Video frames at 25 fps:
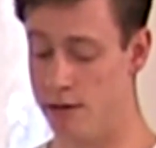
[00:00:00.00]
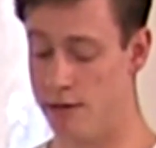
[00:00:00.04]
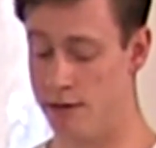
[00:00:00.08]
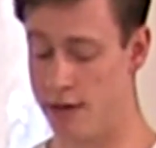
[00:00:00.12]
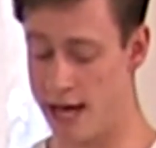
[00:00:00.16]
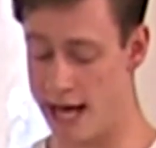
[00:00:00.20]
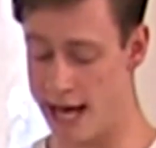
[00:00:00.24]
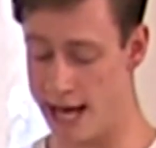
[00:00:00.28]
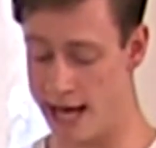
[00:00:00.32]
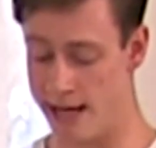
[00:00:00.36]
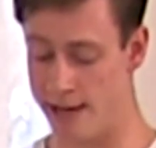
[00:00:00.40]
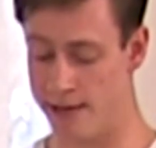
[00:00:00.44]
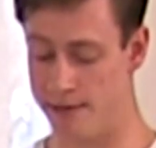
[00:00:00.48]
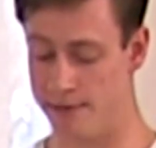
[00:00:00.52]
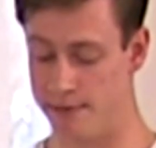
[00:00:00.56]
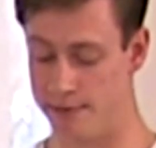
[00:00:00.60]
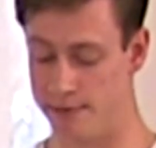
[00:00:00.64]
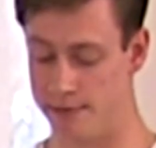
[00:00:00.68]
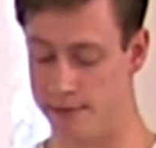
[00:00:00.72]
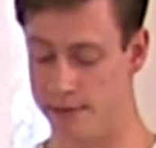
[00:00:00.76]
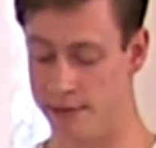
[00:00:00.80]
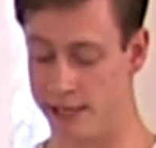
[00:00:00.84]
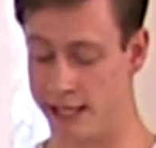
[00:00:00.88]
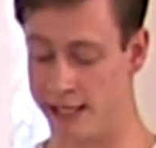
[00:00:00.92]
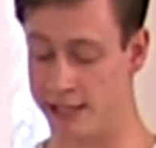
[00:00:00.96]
There,
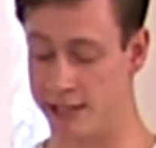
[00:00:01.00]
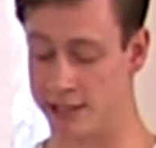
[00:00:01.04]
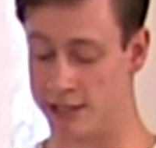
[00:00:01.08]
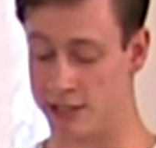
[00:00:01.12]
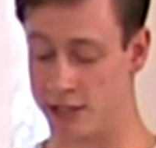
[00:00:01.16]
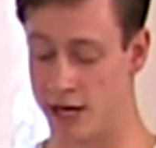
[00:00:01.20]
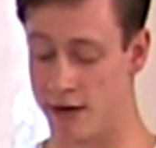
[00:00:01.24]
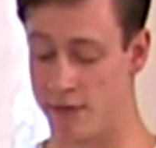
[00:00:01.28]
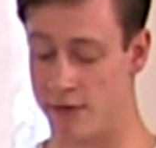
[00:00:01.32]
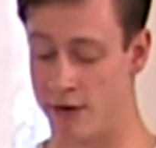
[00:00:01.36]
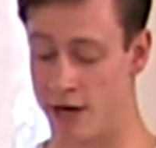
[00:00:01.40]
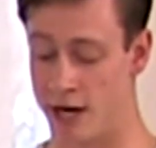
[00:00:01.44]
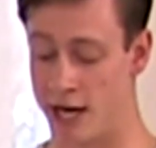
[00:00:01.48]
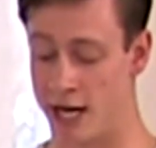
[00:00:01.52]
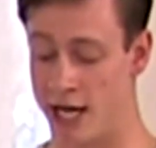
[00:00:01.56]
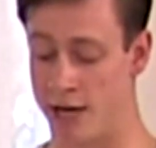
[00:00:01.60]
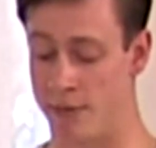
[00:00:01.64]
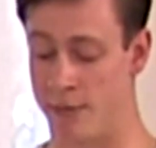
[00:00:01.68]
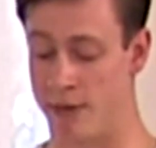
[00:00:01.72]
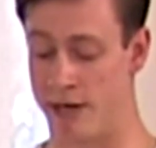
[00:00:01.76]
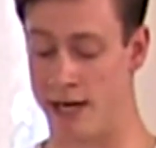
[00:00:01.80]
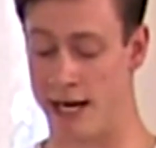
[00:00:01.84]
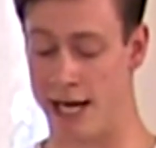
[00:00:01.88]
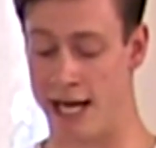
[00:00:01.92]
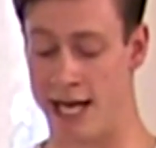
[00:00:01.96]
they discovered I
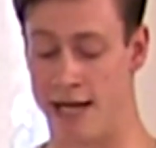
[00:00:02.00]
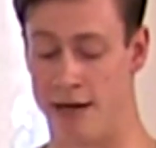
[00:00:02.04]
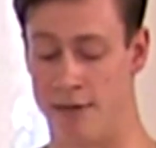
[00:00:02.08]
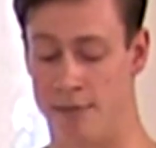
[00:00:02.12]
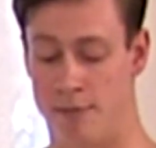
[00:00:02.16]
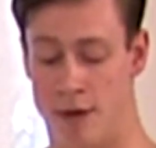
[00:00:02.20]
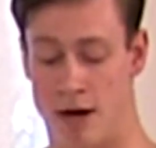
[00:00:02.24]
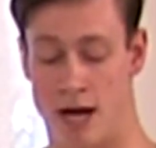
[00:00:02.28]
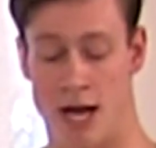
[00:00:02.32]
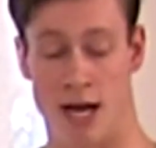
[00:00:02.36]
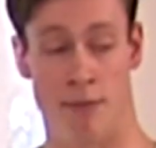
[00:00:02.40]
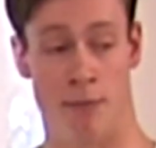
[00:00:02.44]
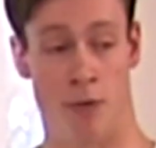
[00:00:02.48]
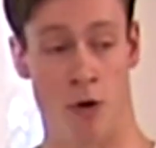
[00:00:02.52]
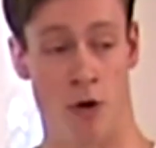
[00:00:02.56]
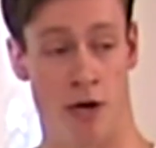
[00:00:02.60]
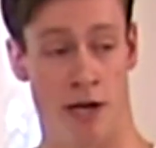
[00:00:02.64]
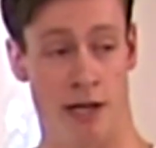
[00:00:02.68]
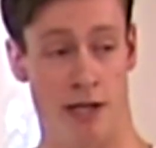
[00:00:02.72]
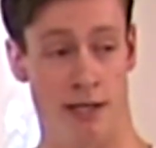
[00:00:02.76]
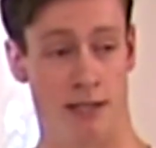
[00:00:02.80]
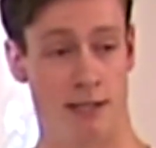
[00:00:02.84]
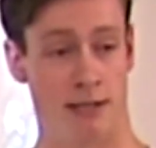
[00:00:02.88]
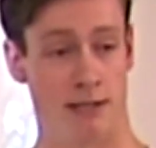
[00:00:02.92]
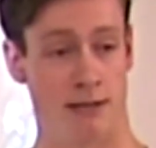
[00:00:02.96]
had been hit by a
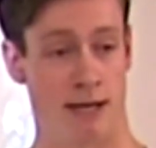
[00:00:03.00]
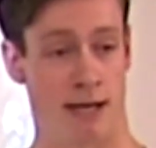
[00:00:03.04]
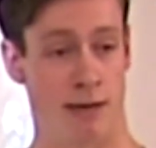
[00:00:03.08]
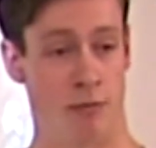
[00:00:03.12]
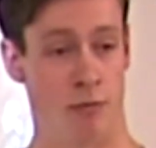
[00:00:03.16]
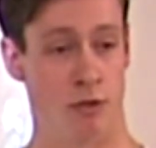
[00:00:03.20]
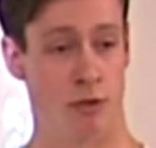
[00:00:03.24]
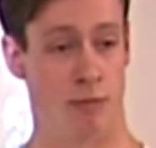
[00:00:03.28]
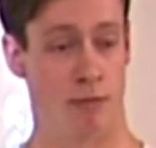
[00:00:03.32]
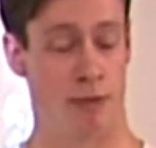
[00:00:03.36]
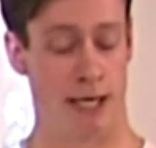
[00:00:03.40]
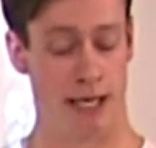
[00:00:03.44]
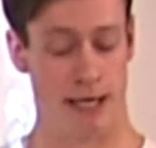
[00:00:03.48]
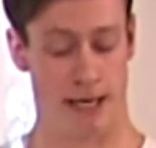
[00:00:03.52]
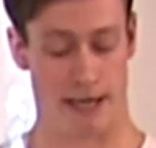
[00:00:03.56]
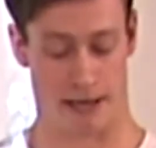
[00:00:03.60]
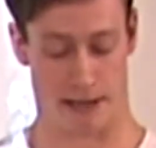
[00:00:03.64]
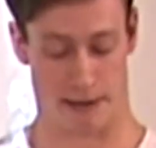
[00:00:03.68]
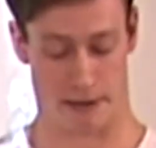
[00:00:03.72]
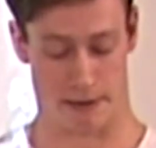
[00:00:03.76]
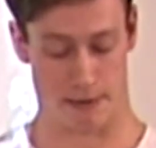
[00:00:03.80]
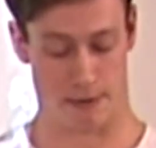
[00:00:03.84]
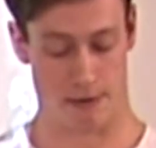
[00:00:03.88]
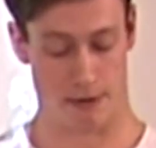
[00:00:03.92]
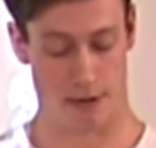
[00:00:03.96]
bullet and was
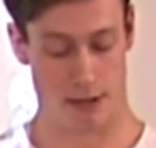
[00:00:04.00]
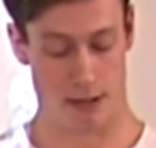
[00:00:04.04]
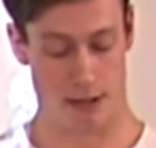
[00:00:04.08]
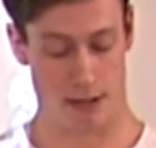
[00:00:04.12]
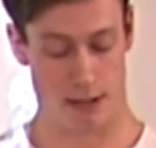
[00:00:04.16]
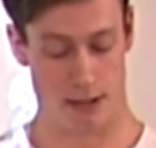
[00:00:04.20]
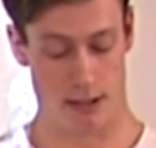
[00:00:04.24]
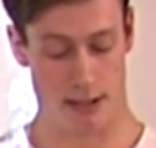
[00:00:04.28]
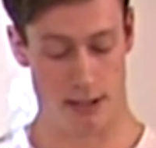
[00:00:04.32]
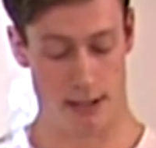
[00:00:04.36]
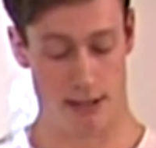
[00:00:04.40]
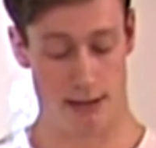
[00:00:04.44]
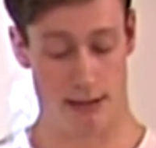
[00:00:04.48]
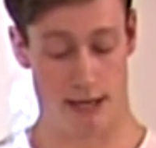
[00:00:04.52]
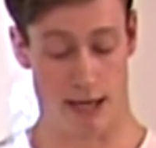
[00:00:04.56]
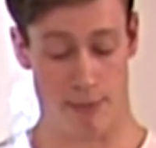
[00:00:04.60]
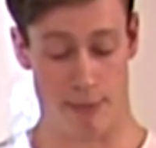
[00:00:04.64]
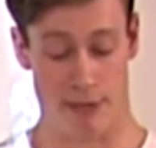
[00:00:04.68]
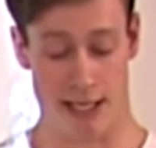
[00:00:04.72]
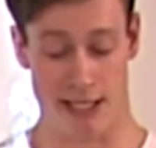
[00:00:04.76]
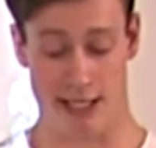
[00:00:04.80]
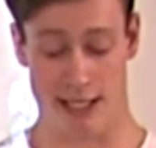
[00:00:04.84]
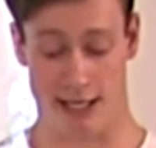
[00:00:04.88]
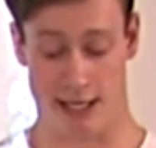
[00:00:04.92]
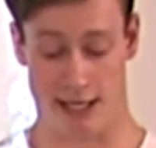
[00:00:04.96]
bleeding.
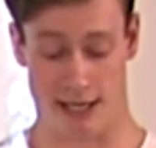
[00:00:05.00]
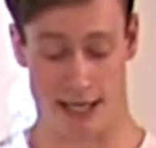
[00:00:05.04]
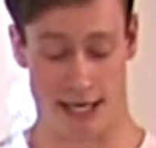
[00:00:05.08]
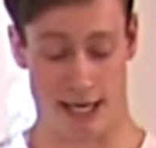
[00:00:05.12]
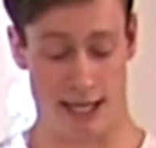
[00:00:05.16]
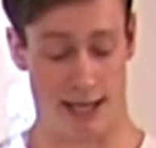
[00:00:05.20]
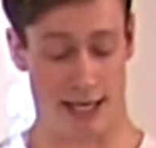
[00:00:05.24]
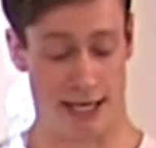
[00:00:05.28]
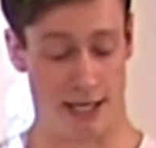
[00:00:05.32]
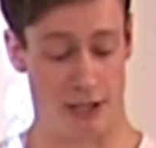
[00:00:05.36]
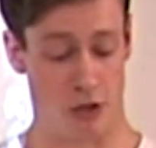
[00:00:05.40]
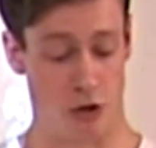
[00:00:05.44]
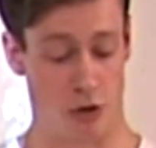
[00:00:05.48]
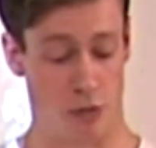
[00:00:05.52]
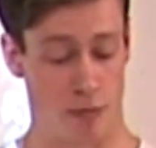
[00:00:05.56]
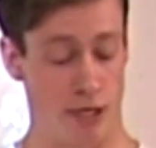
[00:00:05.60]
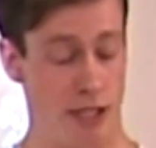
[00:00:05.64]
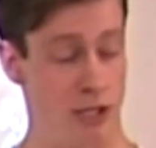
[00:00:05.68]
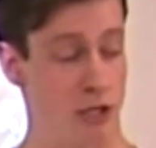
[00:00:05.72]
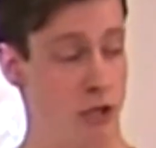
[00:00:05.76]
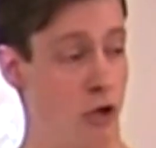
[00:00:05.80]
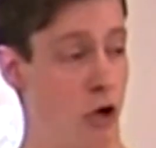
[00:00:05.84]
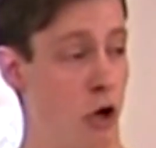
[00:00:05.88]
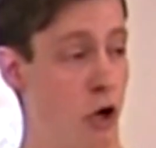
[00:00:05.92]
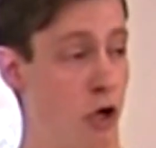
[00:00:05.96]
Immediately, they took me
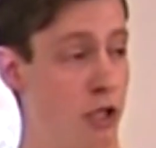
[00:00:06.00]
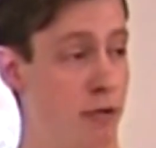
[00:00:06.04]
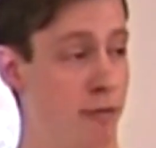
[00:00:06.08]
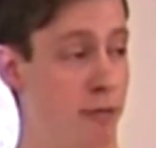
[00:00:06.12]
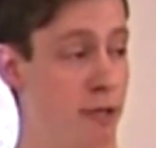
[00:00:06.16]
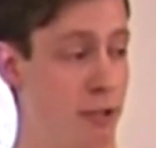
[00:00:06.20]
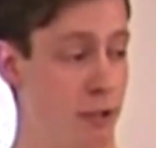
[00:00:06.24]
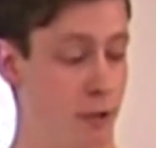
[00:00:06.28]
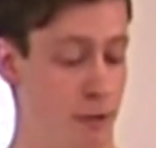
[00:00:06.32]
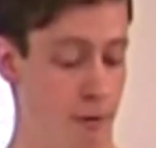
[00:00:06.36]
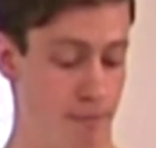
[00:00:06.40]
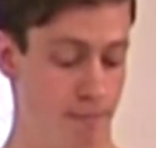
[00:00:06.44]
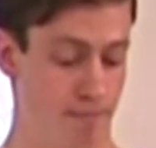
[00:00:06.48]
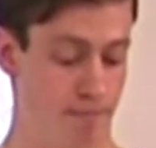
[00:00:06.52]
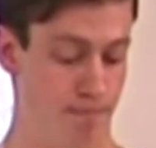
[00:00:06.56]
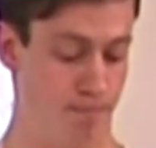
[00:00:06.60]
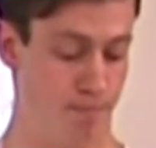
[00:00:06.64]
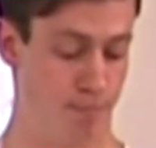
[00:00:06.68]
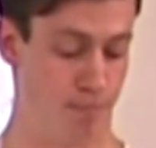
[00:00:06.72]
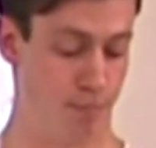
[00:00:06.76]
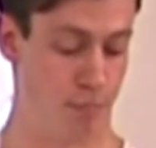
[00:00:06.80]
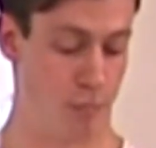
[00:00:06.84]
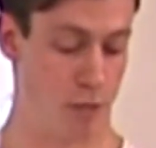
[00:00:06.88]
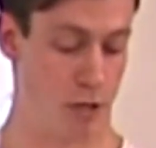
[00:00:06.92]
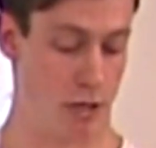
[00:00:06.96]
to the hospital.
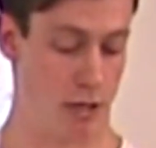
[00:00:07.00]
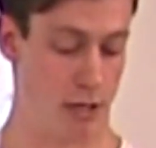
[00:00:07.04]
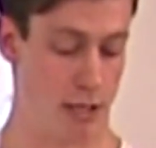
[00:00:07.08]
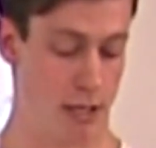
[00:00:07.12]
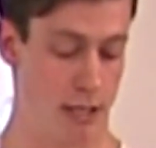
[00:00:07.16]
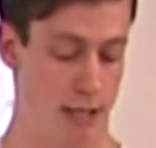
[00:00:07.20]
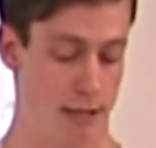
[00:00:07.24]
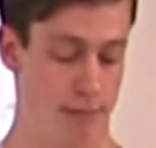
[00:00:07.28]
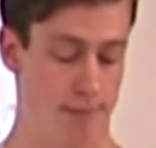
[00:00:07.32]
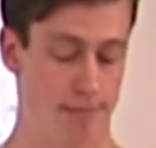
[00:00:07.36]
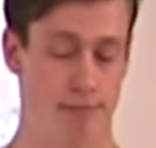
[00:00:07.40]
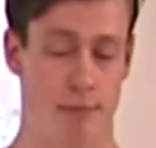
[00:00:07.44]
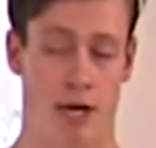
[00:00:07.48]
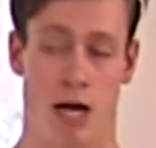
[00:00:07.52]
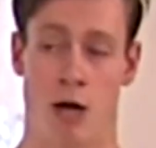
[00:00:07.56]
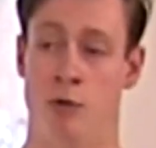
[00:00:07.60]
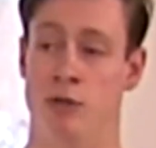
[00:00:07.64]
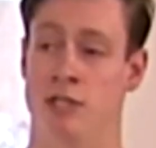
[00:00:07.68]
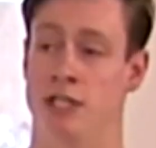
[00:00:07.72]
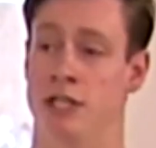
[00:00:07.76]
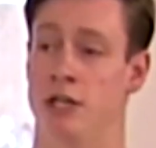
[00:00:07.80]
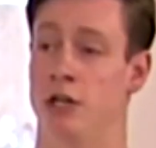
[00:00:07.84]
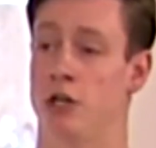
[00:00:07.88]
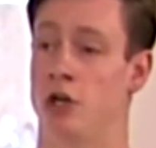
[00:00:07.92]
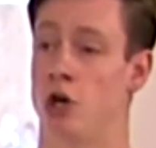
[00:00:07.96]
I
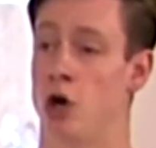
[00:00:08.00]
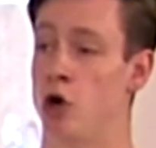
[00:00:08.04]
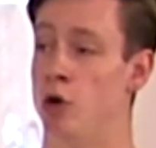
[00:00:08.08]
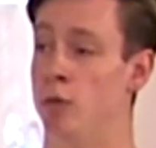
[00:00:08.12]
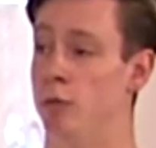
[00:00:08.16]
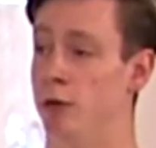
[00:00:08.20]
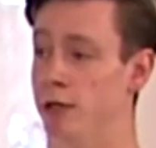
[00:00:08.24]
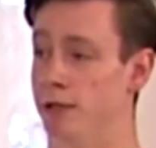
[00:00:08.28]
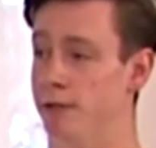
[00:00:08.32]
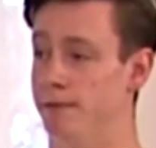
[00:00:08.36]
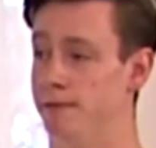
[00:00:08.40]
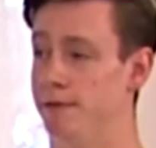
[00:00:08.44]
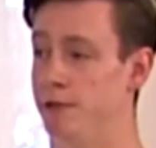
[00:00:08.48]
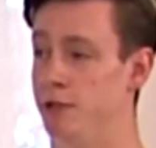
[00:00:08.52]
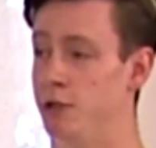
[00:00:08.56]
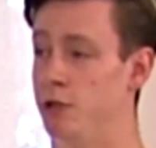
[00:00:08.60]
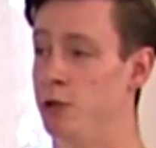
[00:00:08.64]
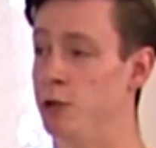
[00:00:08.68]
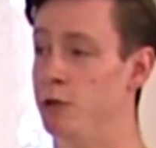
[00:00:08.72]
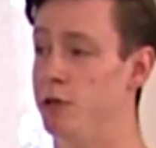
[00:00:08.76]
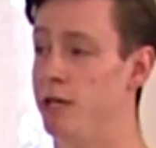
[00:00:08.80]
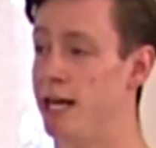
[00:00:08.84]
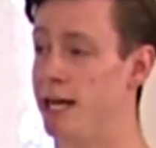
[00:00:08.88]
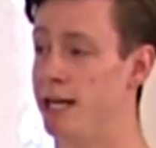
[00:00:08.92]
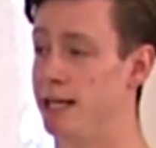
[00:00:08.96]
was in a coma for
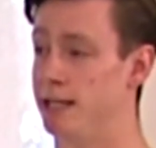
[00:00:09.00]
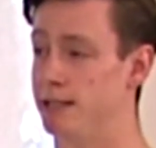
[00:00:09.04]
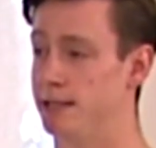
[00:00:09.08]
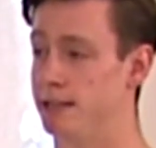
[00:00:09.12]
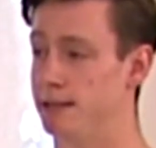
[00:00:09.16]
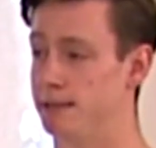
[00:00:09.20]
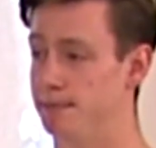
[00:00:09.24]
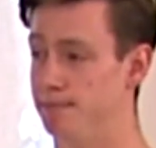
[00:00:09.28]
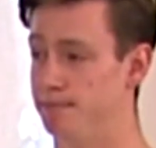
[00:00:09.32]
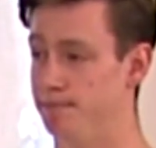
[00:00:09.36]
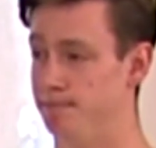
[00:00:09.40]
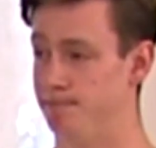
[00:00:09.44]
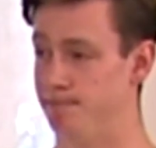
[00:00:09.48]
2 days.